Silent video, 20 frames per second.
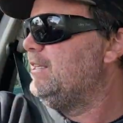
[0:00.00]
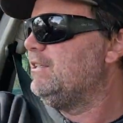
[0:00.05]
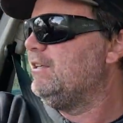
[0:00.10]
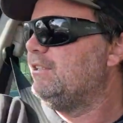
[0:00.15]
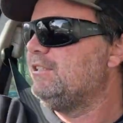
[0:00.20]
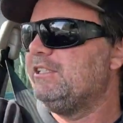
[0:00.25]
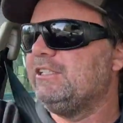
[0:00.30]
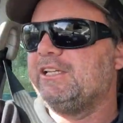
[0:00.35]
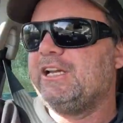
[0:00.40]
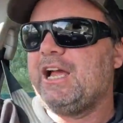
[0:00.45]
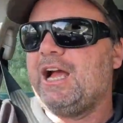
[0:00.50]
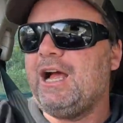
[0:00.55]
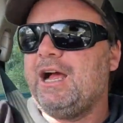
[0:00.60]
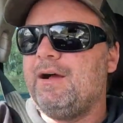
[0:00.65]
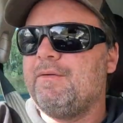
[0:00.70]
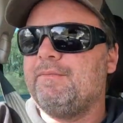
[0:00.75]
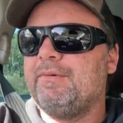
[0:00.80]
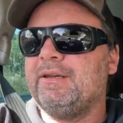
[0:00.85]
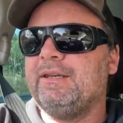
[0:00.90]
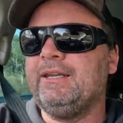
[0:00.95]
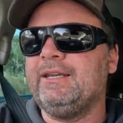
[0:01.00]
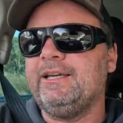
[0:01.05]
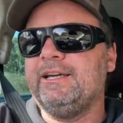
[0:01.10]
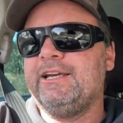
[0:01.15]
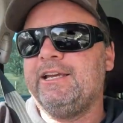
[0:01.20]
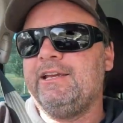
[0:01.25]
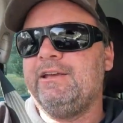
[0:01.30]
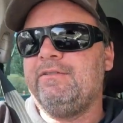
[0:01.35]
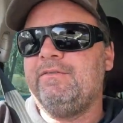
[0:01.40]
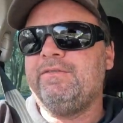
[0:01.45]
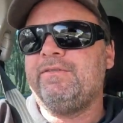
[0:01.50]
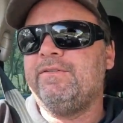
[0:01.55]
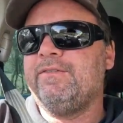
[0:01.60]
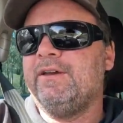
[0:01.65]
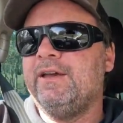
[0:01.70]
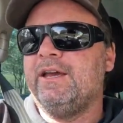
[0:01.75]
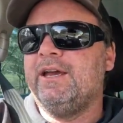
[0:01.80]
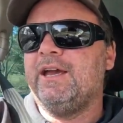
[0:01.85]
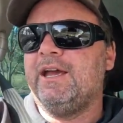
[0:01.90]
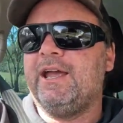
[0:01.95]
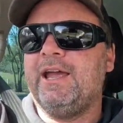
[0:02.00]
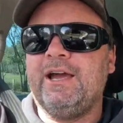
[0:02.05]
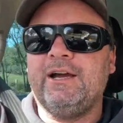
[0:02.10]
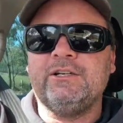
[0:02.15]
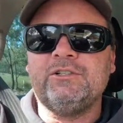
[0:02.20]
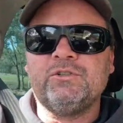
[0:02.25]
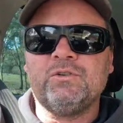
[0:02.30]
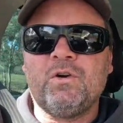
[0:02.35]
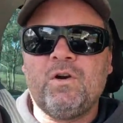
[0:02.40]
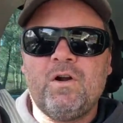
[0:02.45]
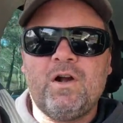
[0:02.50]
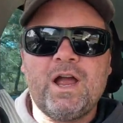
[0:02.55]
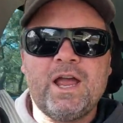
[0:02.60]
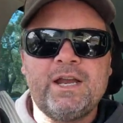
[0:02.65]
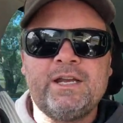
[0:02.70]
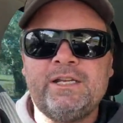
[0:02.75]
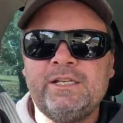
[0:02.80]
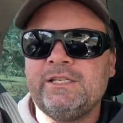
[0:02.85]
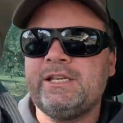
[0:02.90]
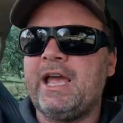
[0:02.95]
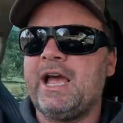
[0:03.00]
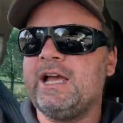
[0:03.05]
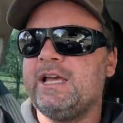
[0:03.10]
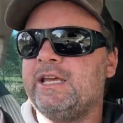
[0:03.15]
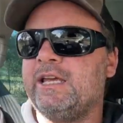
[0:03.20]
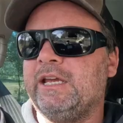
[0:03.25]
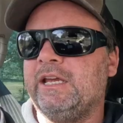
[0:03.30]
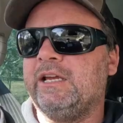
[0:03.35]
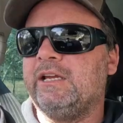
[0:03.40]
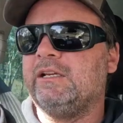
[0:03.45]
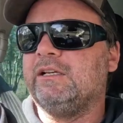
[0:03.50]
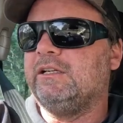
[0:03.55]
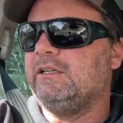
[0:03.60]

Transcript: I just can't believe how dry it is out here.